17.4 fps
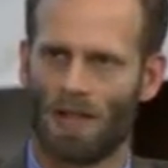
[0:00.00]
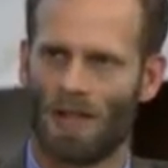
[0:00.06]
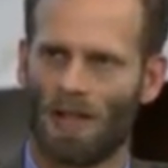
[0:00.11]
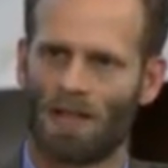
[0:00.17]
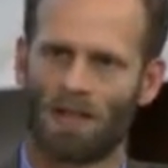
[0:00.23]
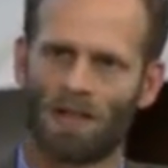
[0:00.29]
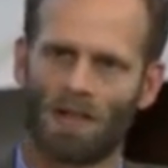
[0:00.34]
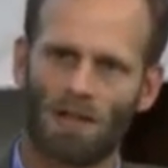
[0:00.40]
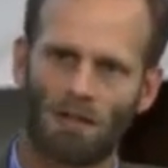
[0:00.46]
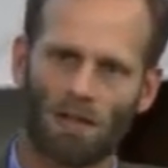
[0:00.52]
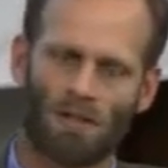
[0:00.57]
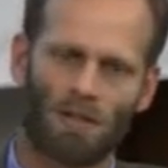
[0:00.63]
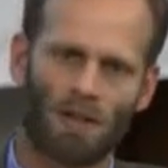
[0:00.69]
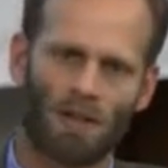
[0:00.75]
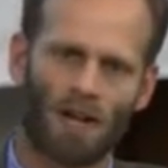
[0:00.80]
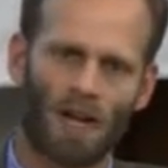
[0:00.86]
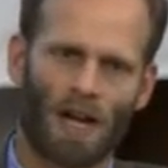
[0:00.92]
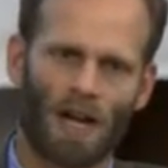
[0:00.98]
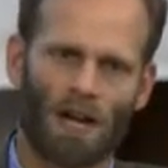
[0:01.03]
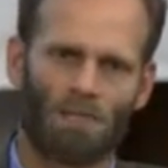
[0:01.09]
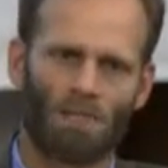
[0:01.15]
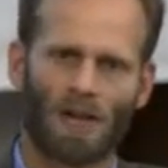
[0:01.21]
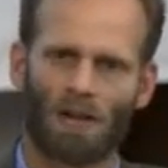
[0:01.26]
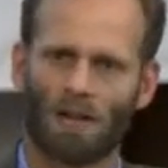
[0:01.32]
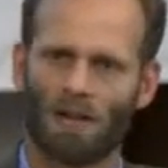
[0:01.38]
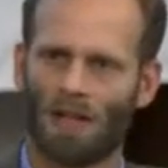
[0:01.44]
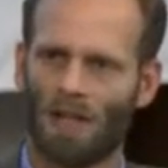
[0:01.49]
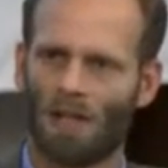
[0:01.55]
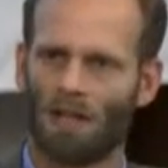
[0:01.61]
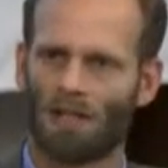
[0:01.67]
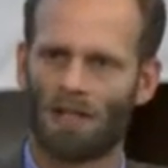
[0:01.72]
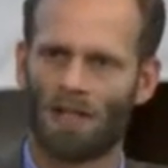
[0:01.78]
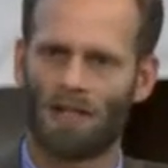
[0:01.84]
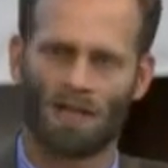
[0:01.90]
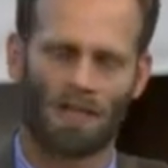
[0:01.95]
And until we figure out how to better align
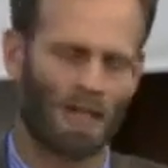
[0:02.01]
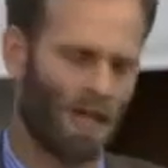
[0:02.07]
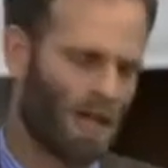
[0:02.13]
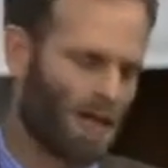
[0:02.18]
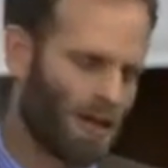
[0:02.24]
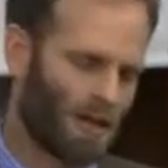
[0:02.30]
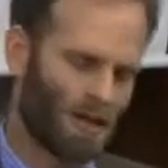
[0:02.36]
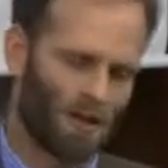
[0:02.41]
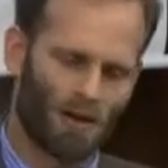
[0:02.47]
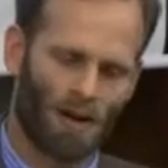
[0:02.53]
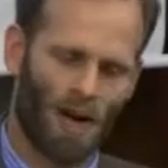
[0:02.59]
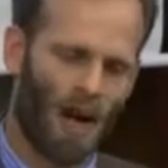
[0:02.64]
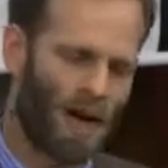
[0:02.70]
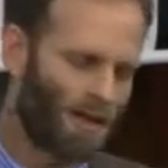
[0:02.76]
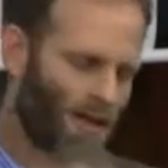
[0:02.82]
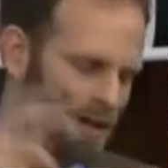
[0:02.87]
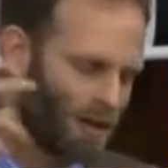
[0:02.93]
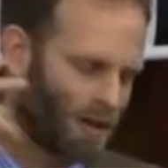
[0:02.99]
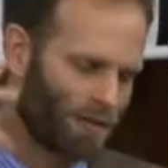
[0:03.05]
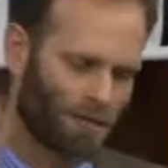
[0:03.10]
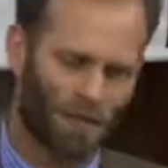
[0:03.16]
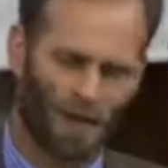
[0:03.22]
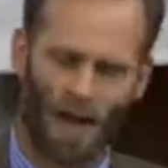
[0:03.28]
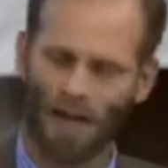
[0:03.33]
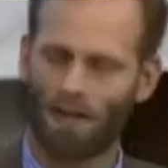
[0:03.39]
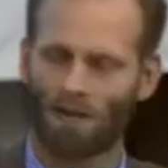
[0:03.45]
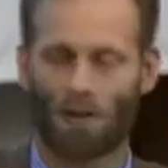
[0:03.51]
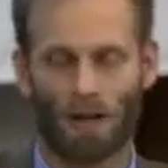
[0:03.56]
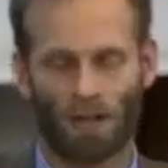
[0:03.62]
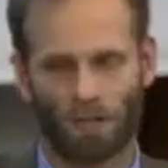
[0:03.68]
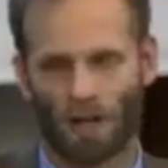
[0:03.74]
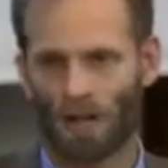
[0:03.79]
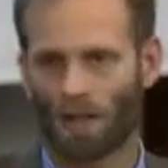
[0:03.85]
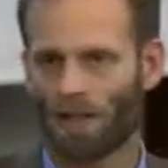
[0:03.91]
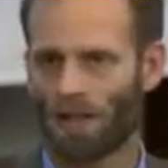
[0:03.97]
those incentives, you know, I think of, I quite
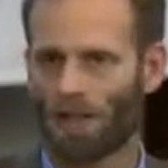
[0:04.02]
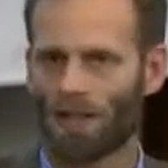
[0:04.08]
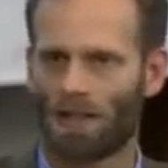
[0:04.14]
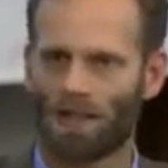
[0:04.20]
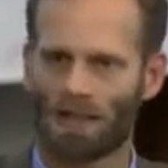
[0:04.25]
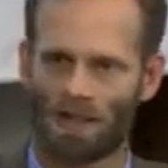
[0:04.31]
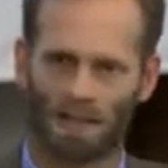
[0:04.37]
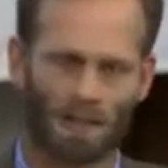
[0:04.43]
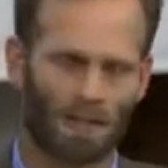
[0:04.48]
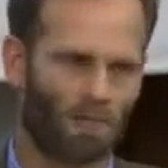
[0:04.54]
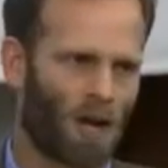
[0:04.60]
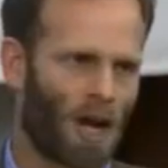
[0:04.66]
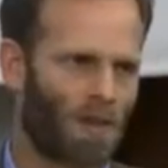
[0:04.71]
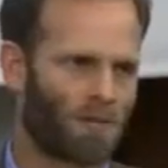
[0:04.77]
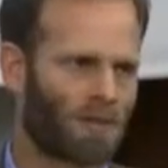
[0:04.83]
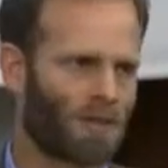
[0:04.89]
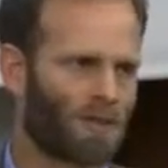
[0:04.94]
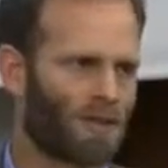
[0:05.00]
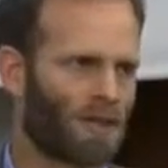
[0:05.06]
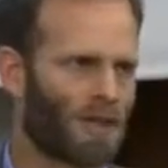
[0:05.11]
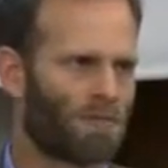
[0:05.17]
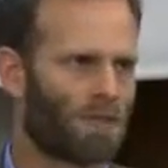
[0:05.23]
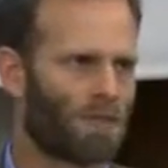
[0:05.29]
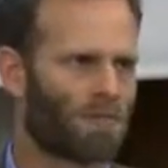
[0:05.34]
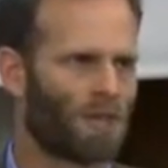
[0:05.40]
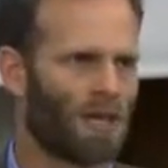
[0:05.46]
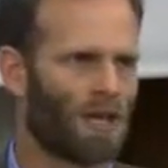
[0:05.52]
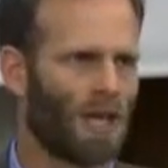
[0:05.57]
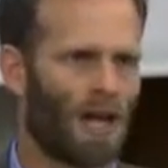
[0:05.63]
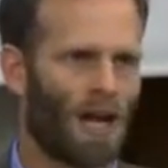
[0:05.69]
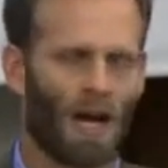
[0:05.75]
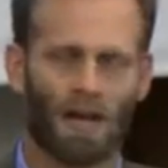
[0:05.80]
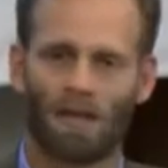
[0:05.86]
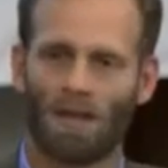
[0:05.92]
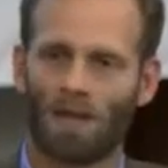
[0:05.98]
frankly, this is an unpopular statement, but
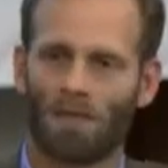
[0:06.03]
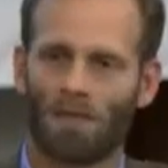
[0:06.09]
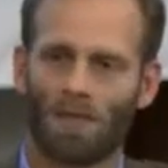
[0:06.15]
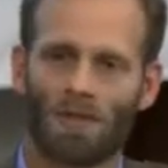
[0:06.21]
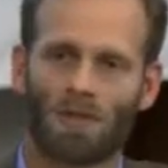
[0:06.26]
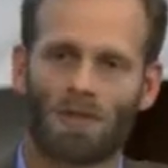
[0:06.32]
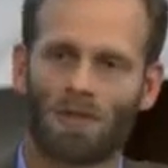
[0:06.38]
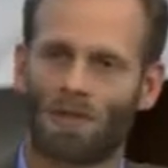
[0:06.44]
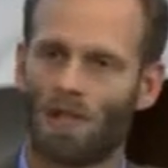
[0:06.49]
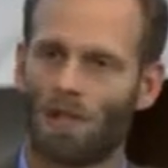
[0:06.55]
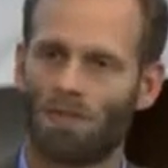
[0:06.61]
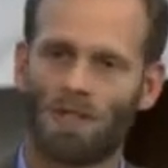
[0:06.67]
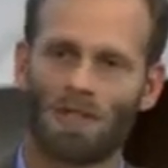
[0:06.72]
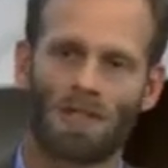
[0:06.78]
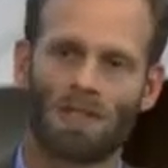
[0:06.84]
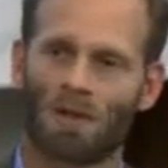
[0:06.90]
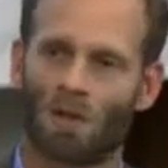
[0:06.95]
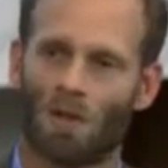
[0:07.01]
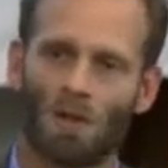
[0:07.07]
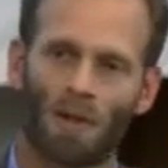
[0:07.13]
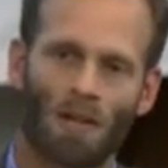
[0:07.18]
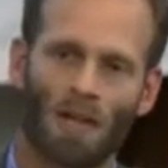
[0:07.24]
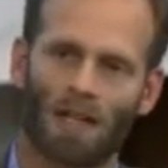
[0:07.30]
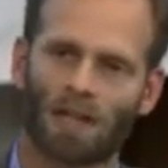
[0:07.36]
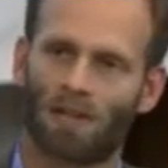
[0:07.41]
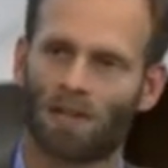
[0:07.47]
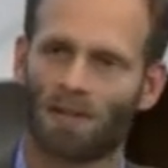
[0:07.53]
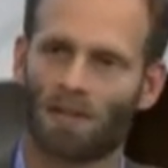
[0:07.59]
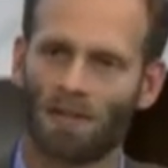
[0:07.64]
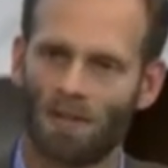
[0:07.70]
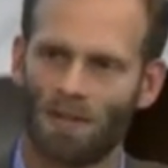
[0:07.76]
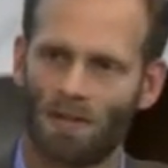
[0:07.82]
I think of insurance companies as toll collectors.